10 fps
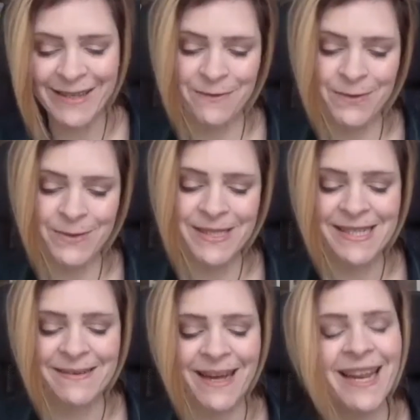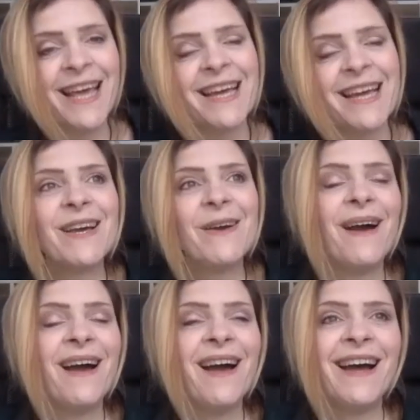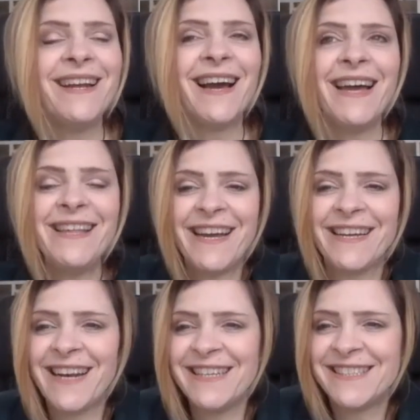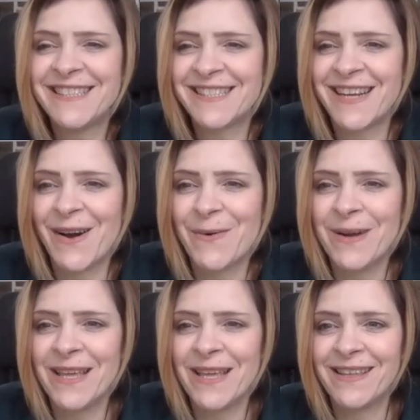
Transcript: forward to it. So I think I'd like to start with